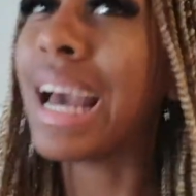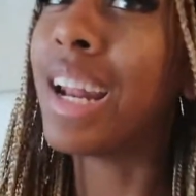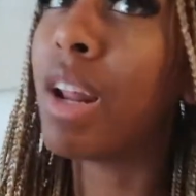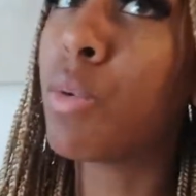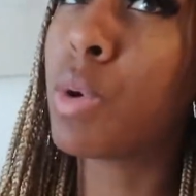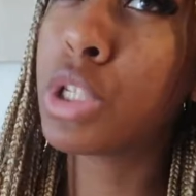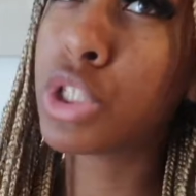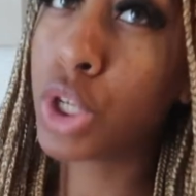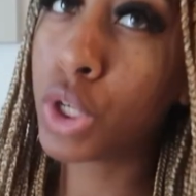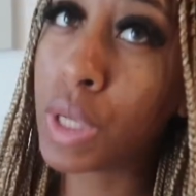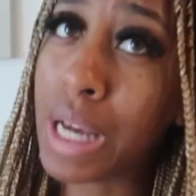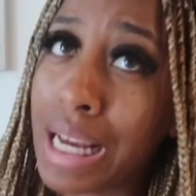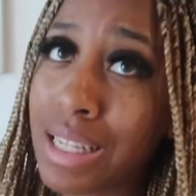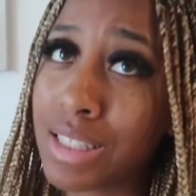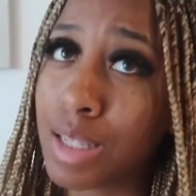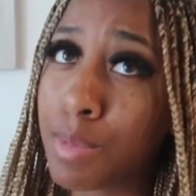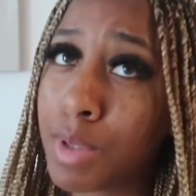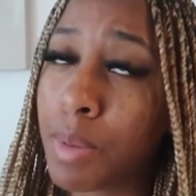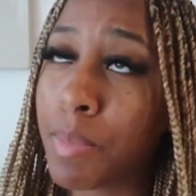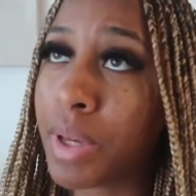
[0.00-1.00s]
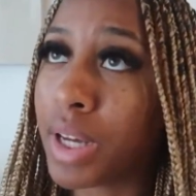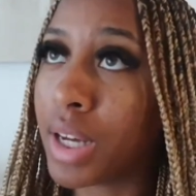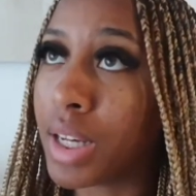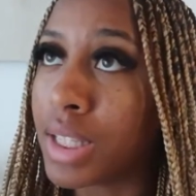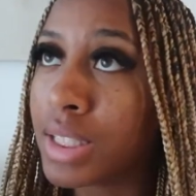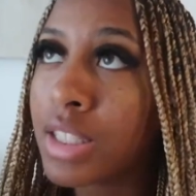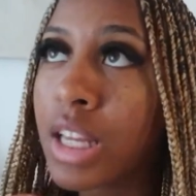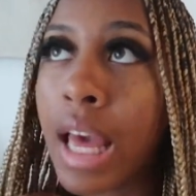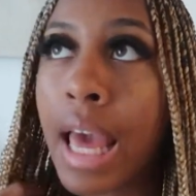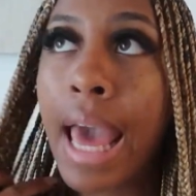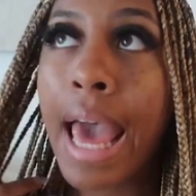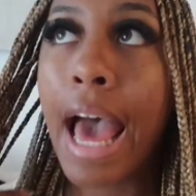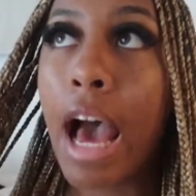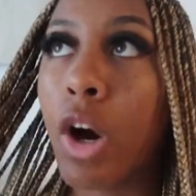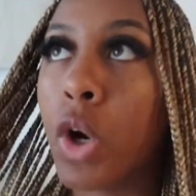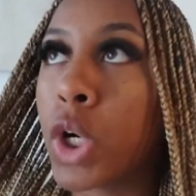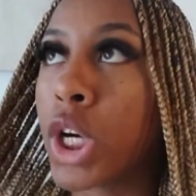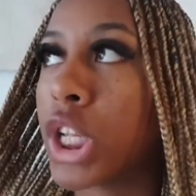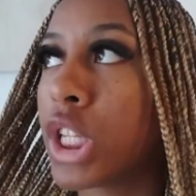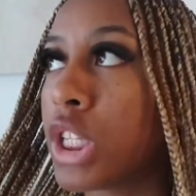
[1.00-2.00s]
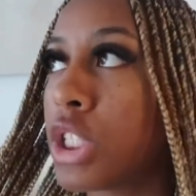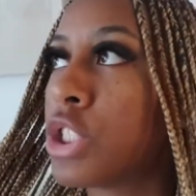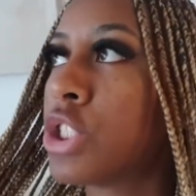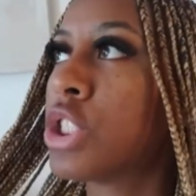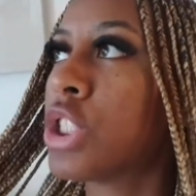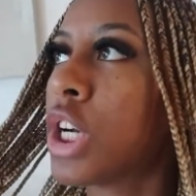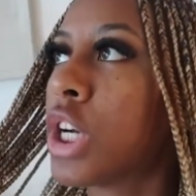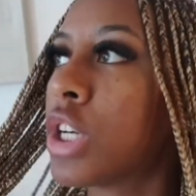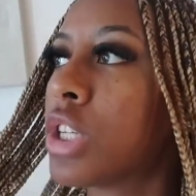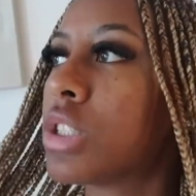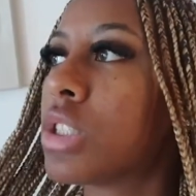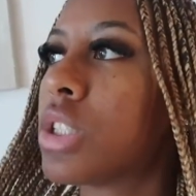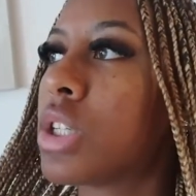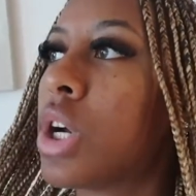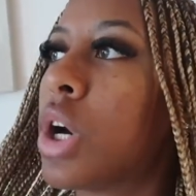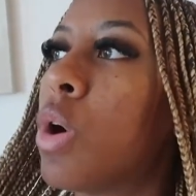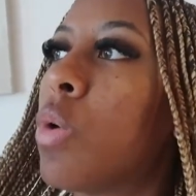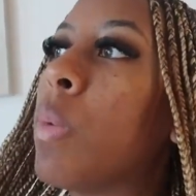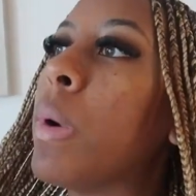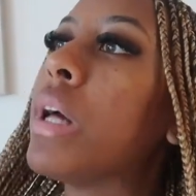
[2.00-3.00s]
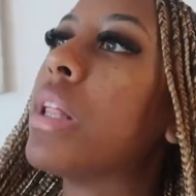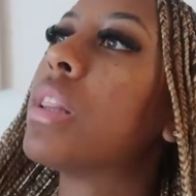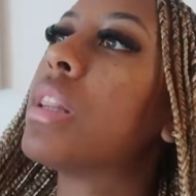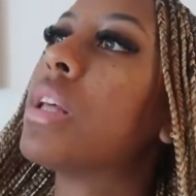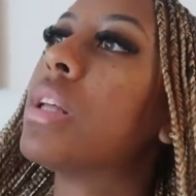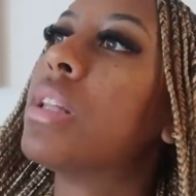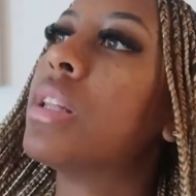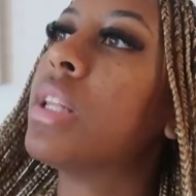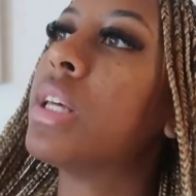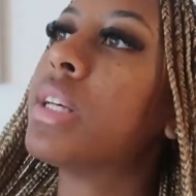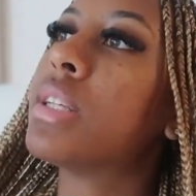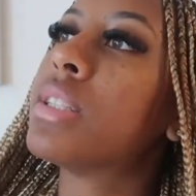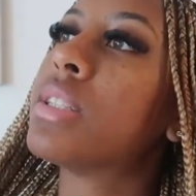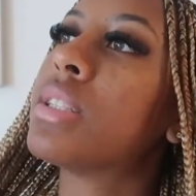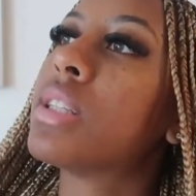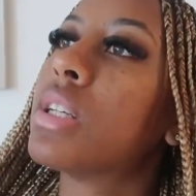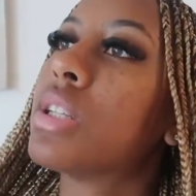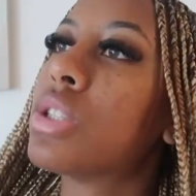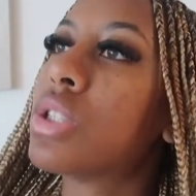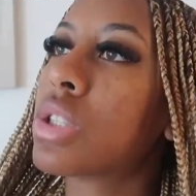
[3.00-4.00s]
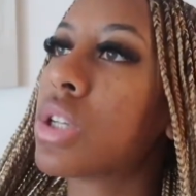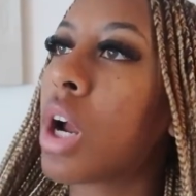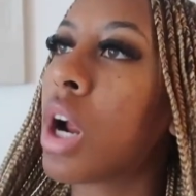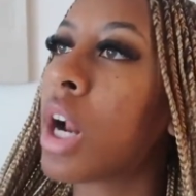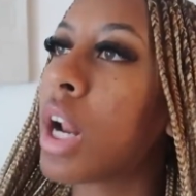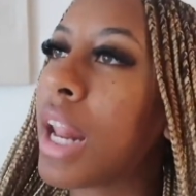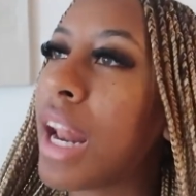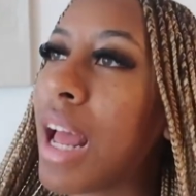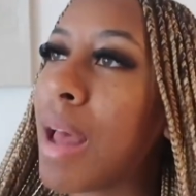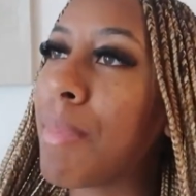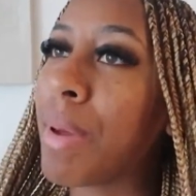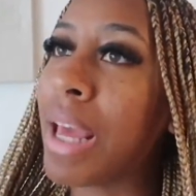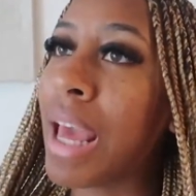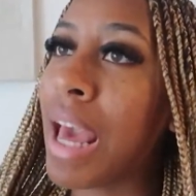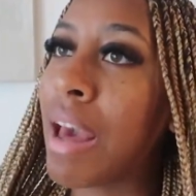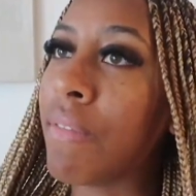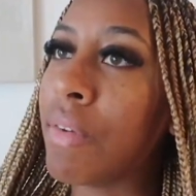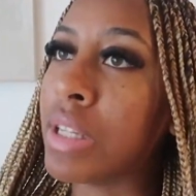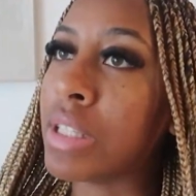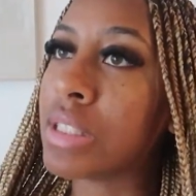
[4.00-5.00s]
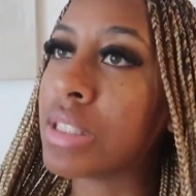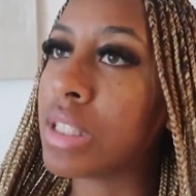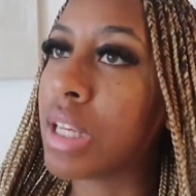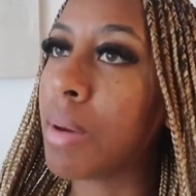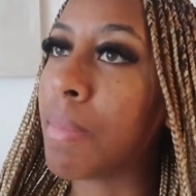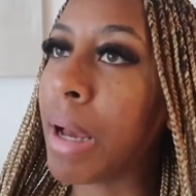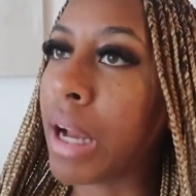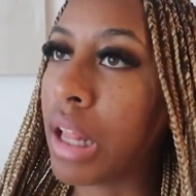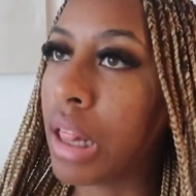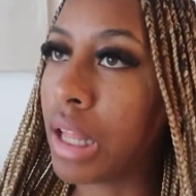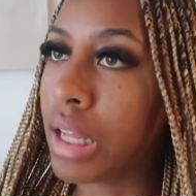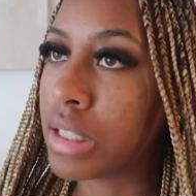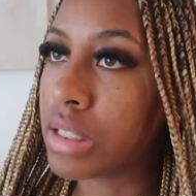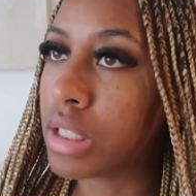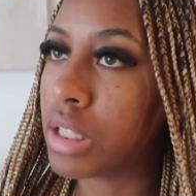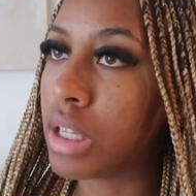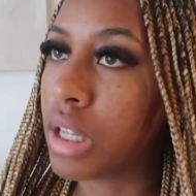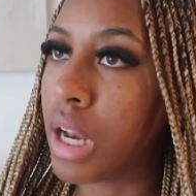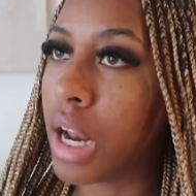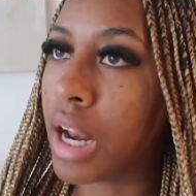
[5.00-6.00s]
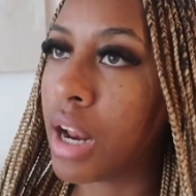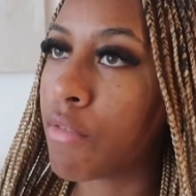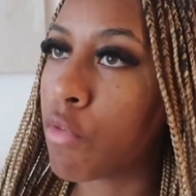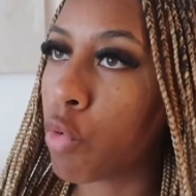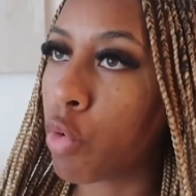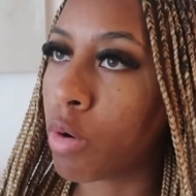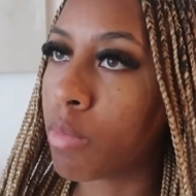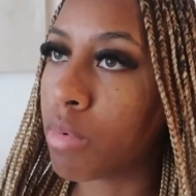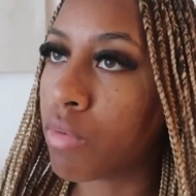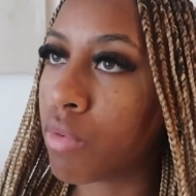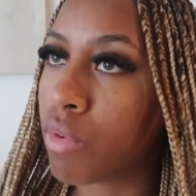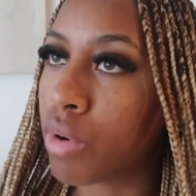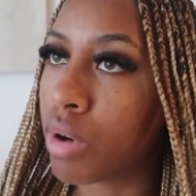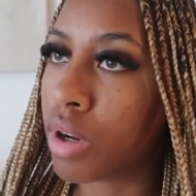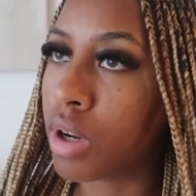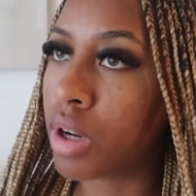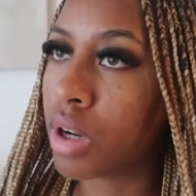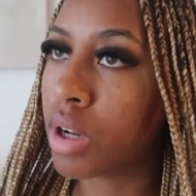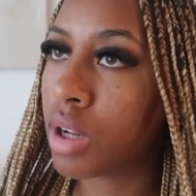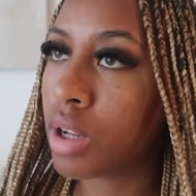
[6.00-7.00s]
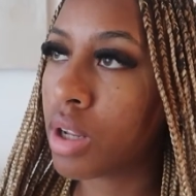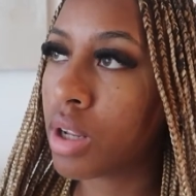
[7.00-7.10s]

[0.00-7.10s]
I did want to show you guys something because I ordered this shirt to go with this skirt that I've been having sit in my closet and I never wore before.